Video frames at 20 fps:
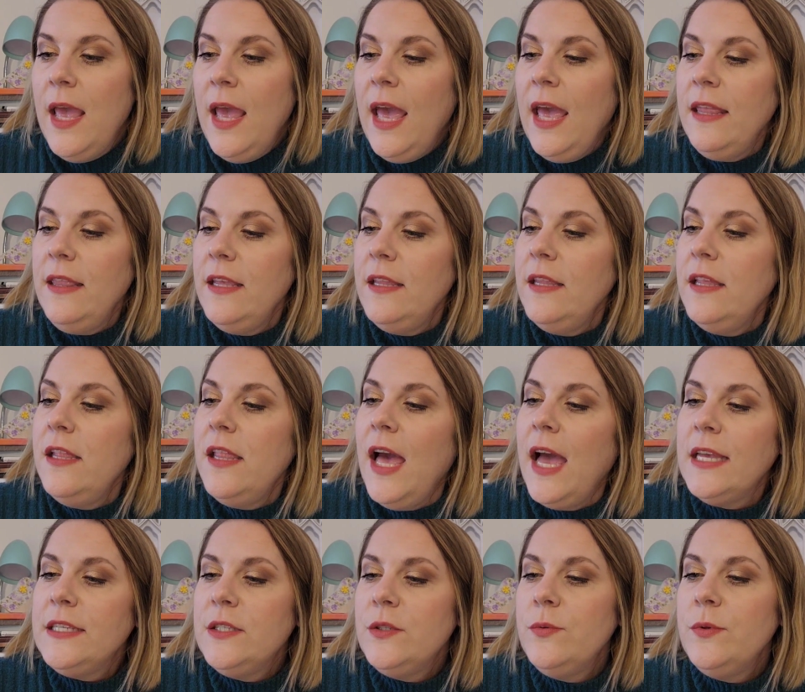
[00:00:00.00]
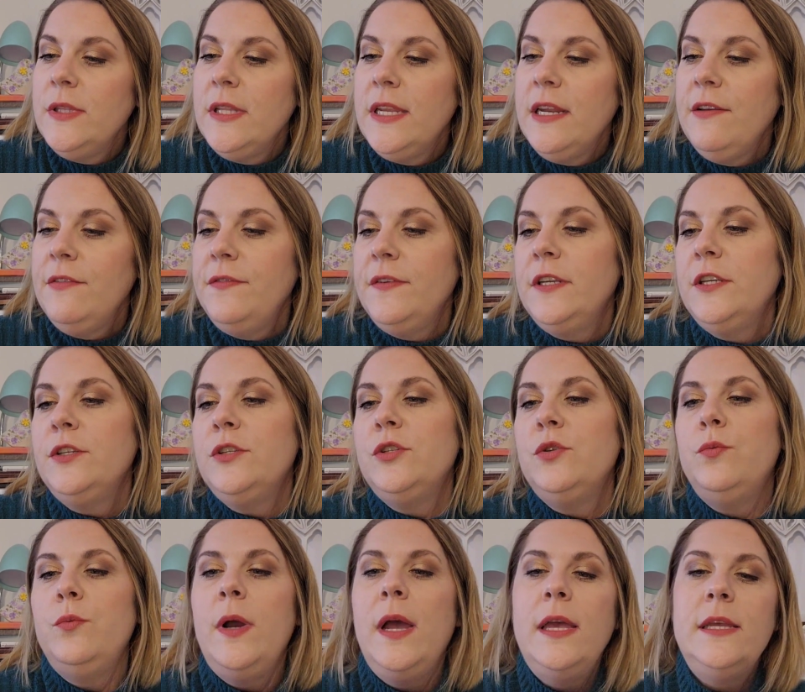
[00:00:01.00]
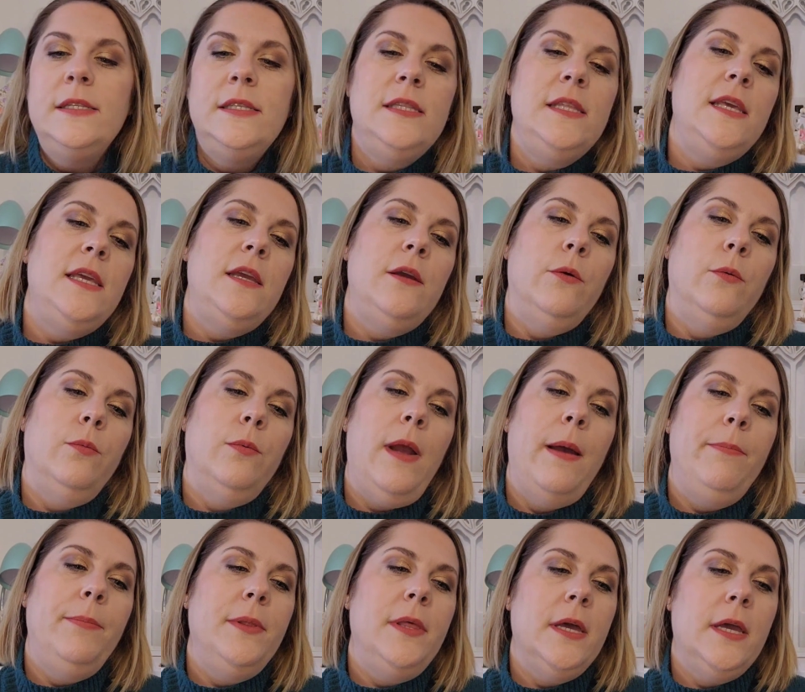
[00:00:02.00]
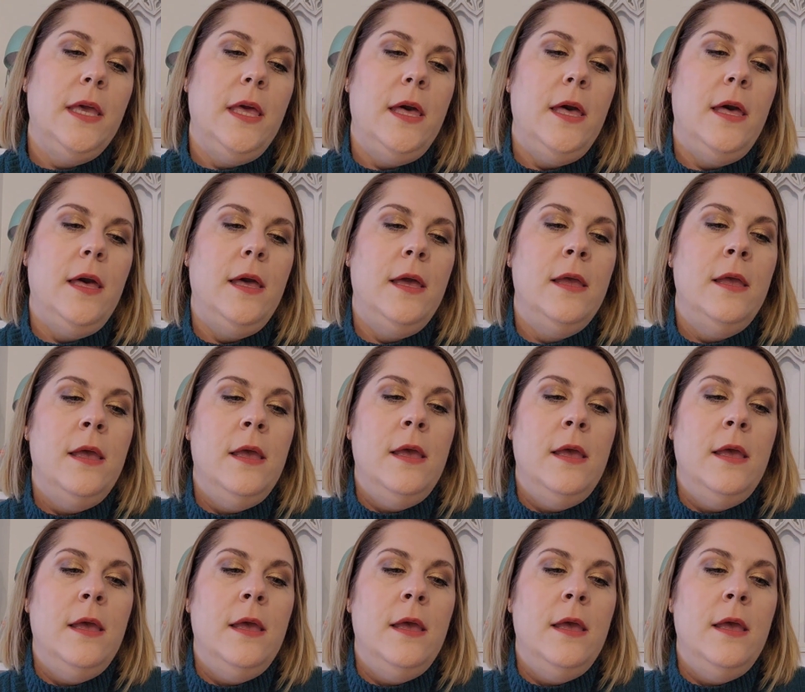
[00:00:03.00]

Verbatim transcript: And then the last one that I finished was the Replica